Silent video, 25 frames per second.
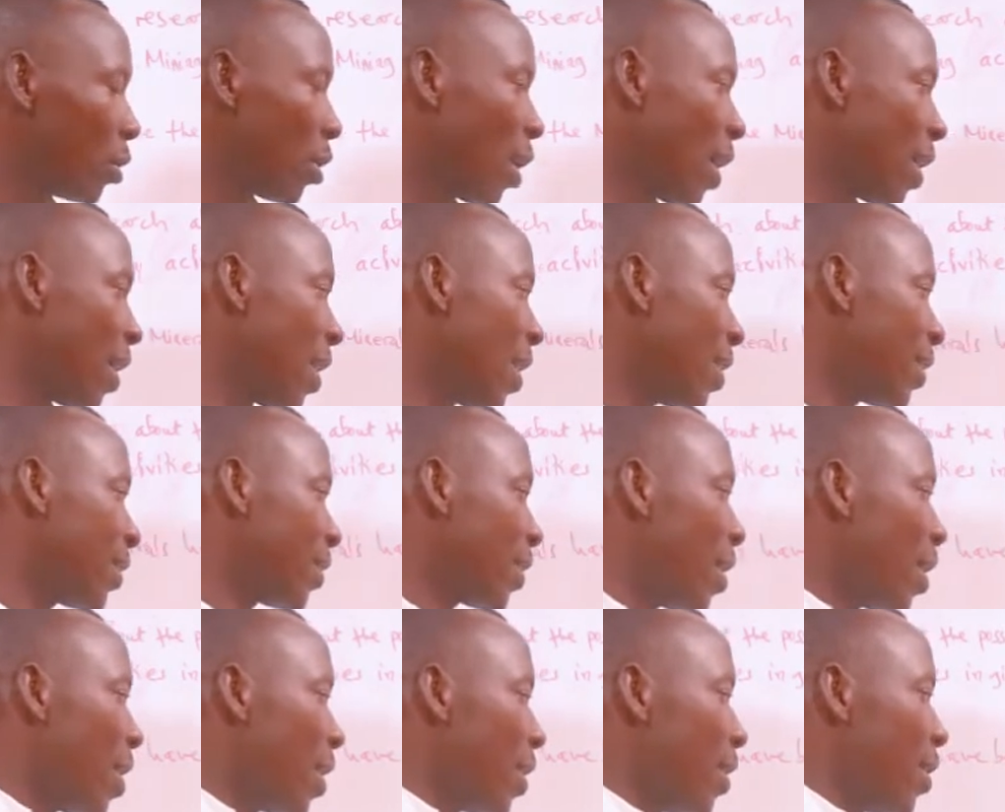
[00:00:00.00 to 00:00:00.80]

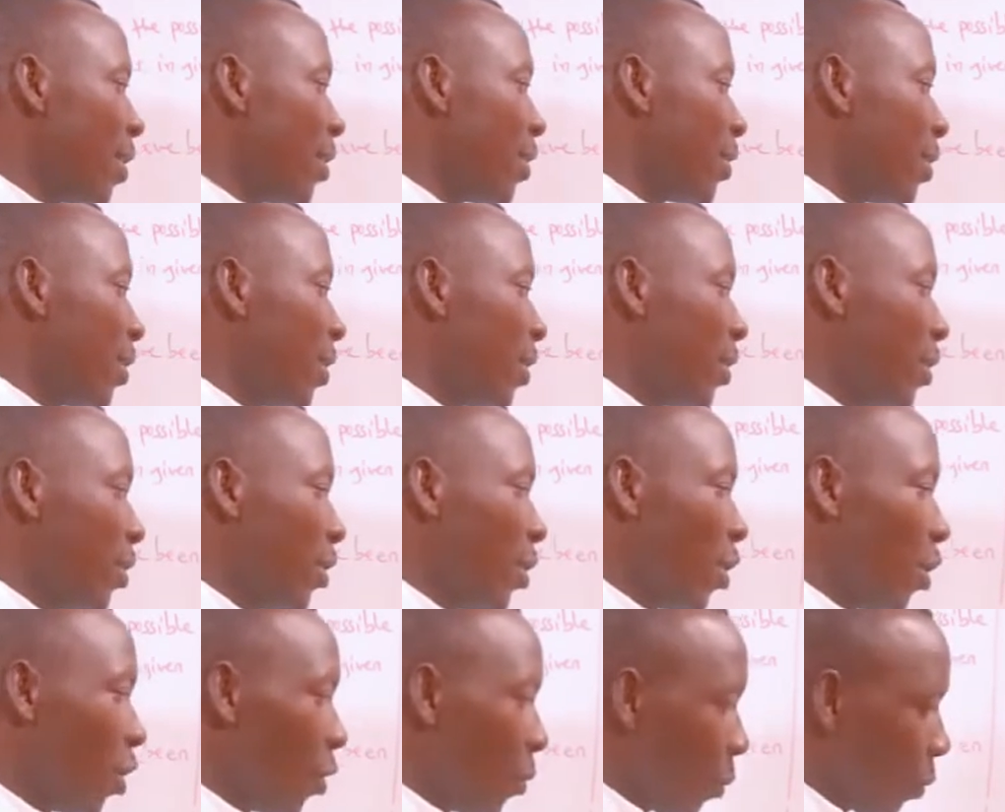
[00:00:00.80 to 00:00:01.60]
Another is it
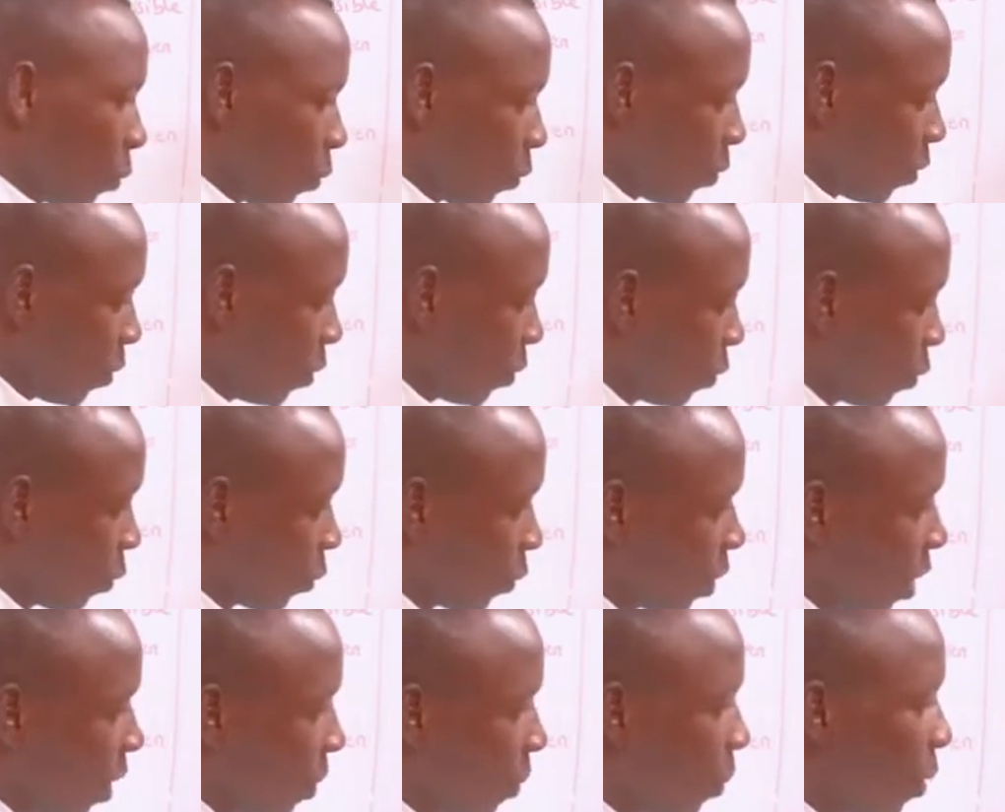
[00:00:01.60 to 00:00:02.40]
helps to
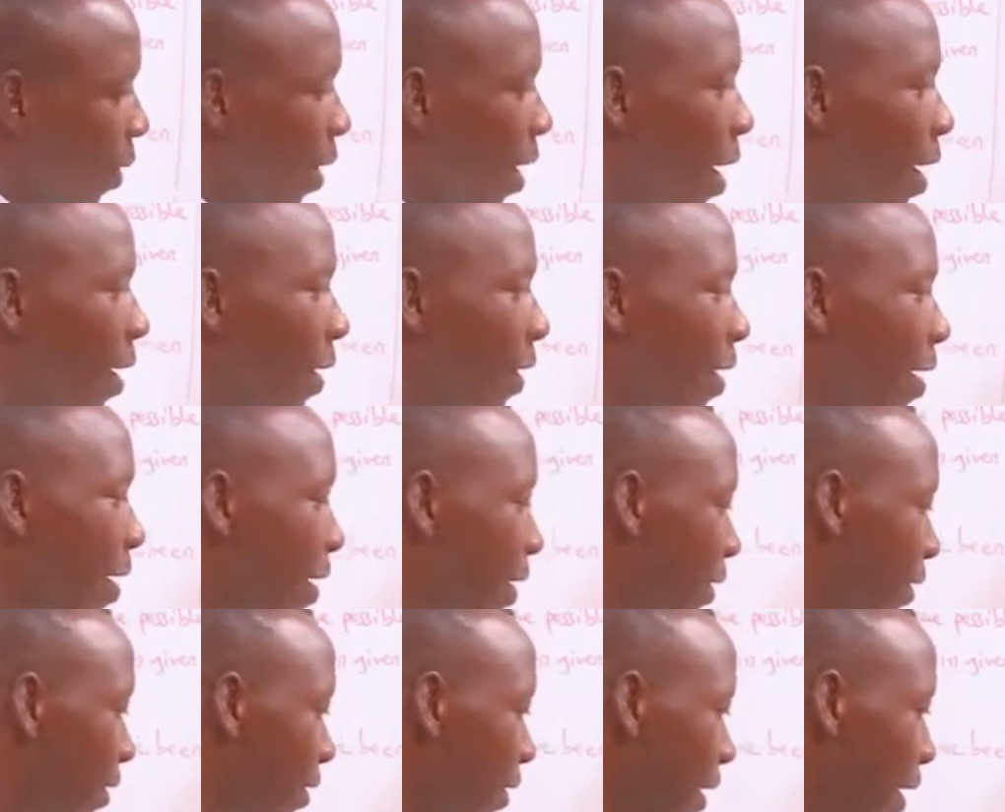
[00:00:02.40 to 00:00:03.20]
supply
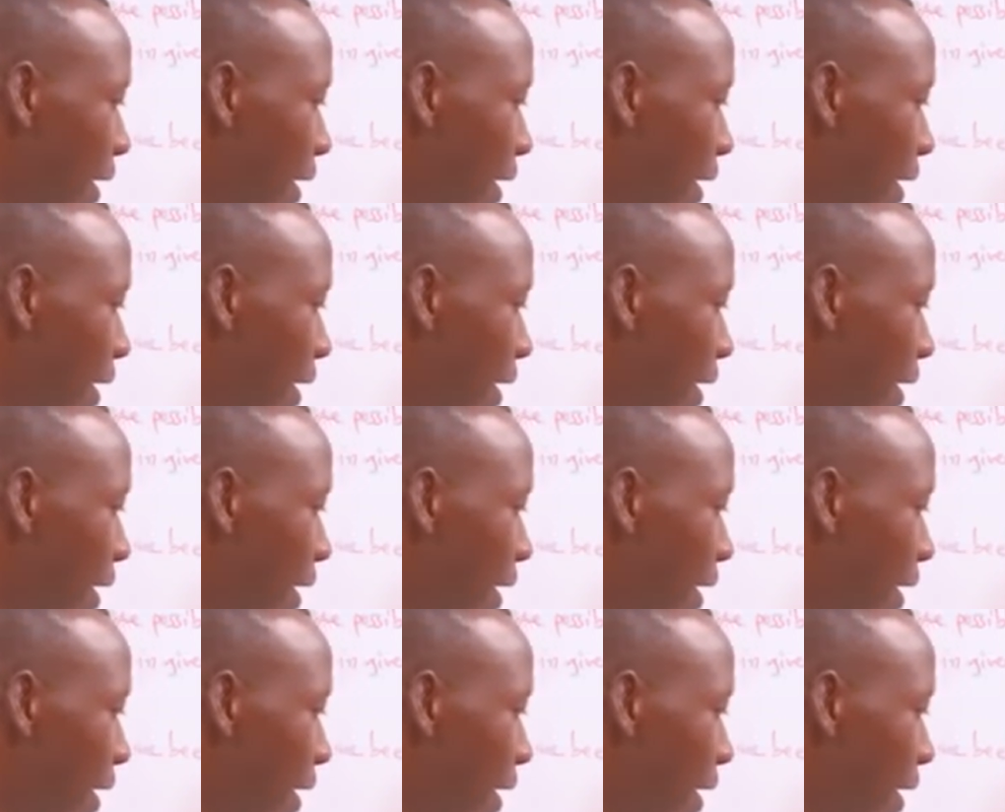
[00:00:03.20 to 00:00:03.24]
gas